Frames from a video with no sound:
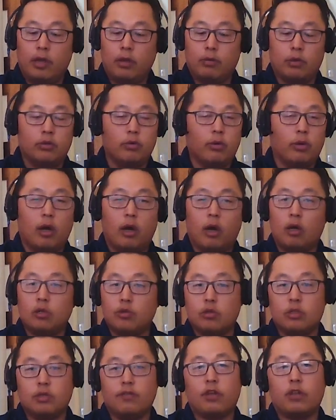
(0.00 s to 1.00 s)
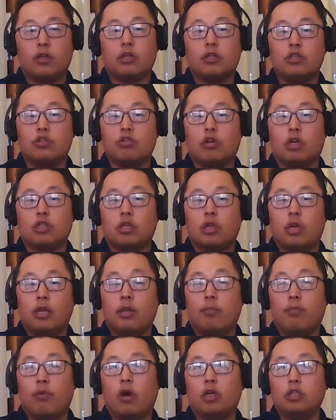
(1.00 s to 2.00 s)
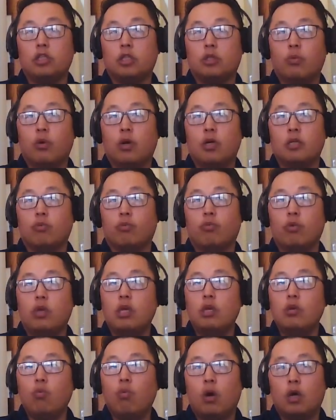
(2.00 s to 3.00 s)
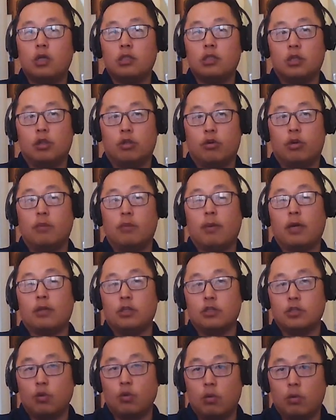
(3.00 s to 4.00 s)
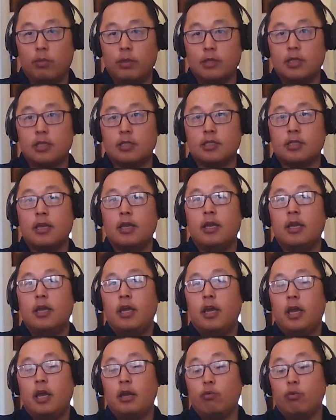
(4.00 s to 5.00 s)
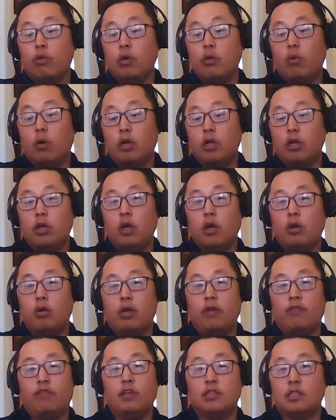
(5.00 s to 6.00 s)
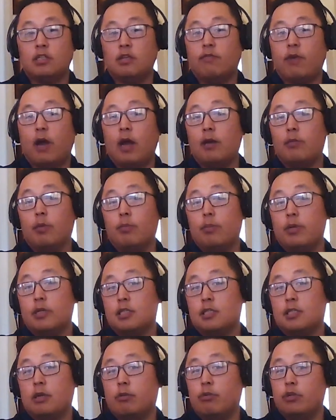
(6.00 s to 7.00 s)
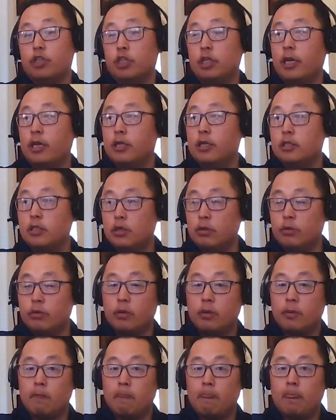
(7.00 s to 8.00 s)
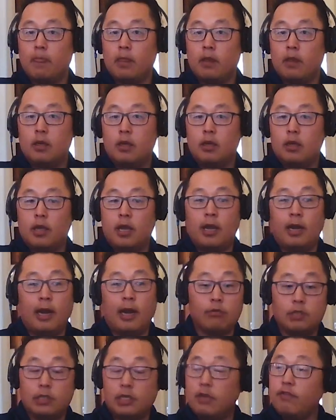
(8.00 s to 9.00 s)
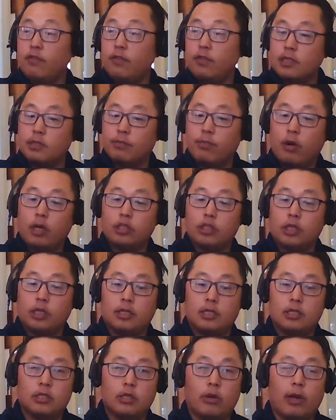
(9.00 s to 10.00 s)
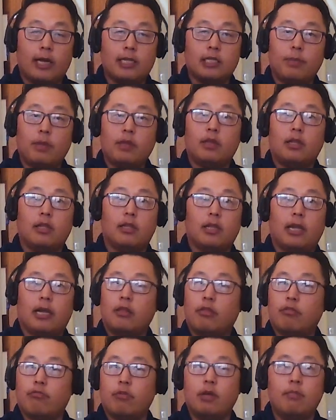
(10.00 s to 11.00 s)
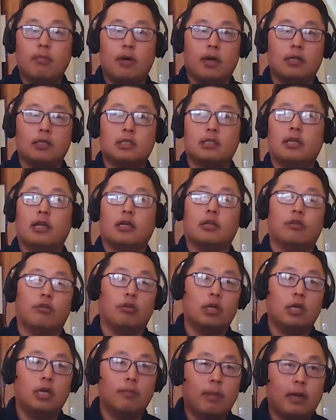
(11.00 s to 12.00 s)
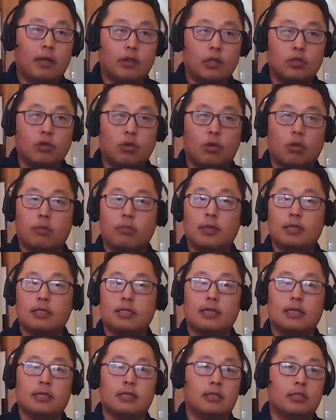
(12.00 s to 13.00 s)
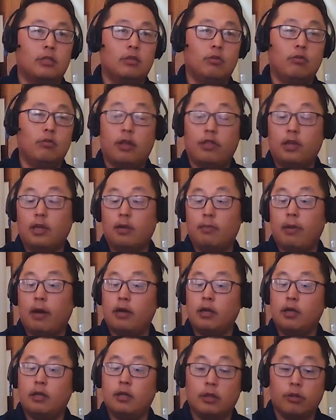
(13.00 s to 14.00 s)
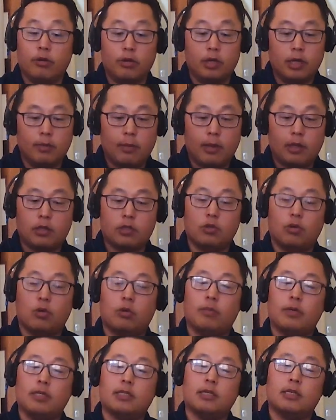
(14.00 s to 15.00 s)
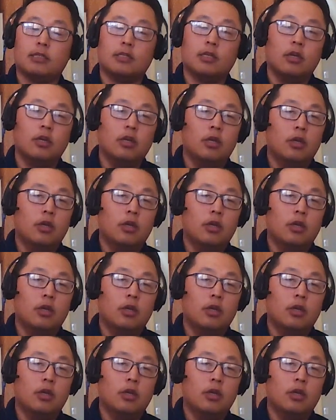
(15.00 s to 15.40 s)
were doing all sorts of other construction. And the project was, we want to learn about the solar business and we want to know if this is a viable business that we should get into. And I was given this project. So I spent 3 months learning about the solar business, knew nothing about it, learning about the solar business,